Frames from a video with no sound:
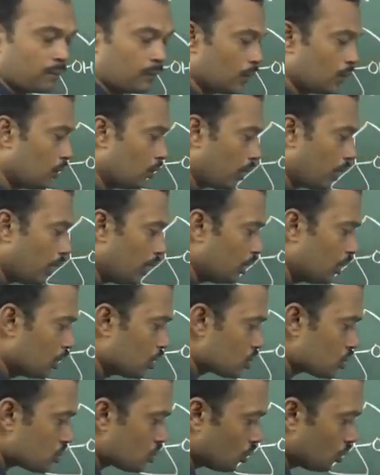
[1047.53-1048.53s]
Okay,
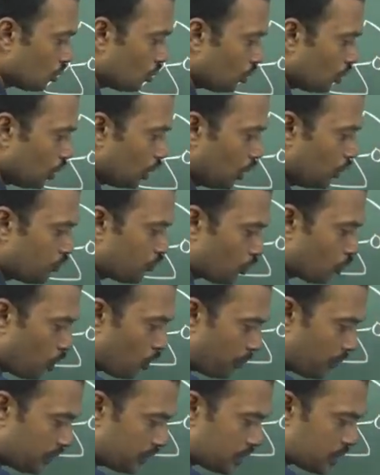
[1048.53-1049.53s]
so if you
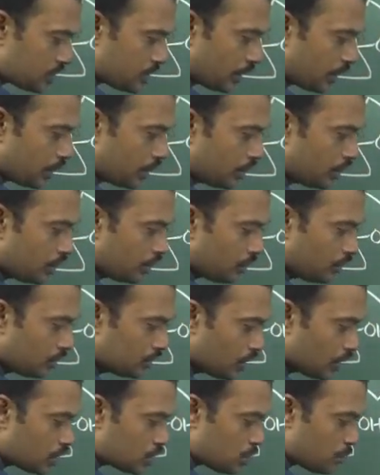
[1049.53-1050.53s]
open this side,
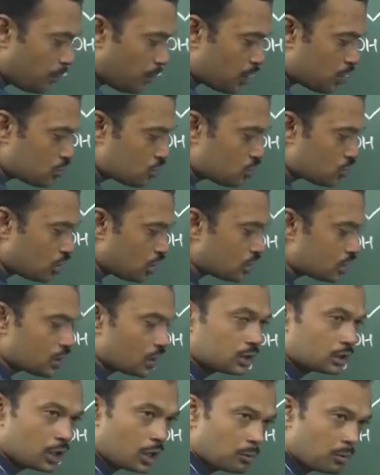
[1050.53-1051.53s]
there is a positive charge
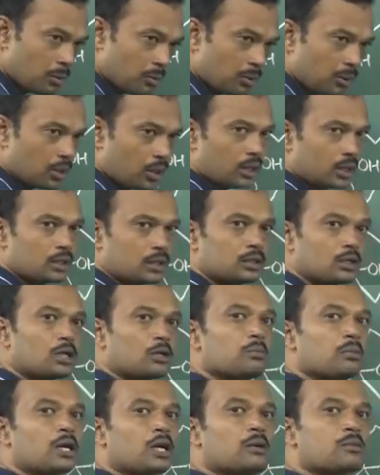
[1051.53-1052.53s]
on 3-membered ring
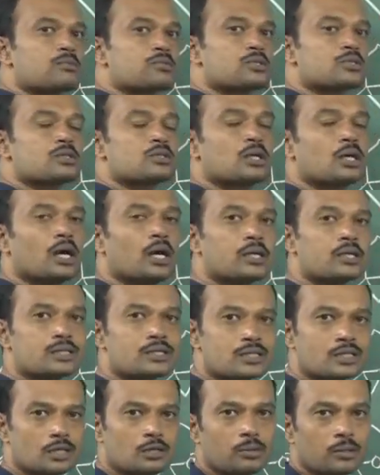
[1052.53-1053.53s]
that becomes
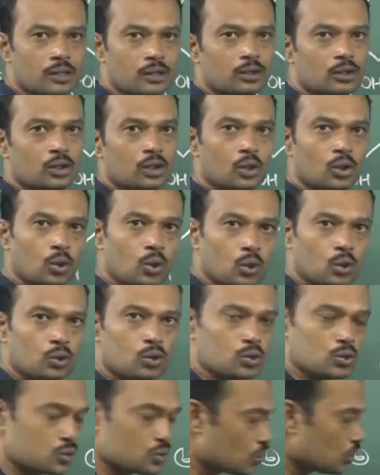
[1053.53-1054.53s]
unstable, no
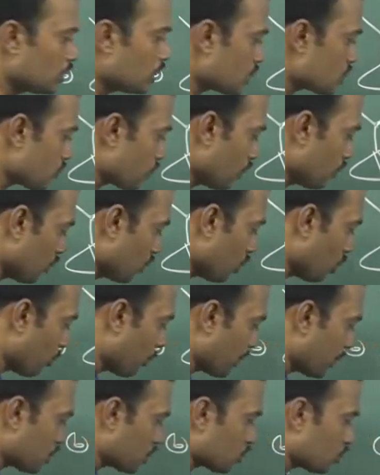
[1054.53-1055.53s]
use. So that's why we
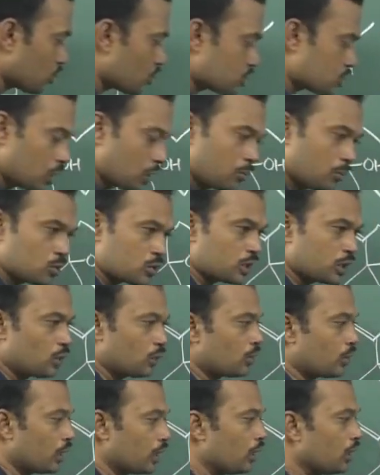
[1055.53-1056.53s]
open towards above side
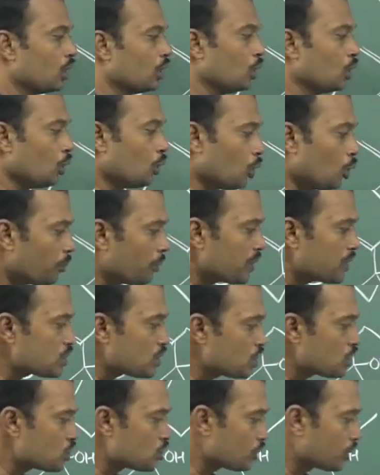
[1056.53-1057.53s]
only. Open
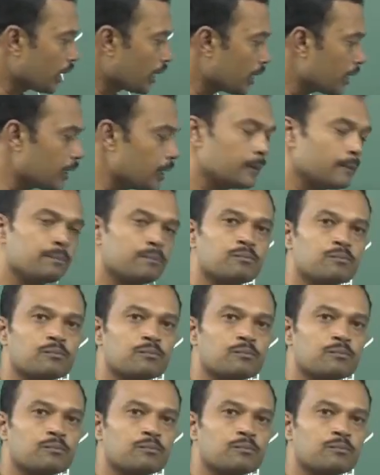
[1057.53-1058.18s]
chain should carry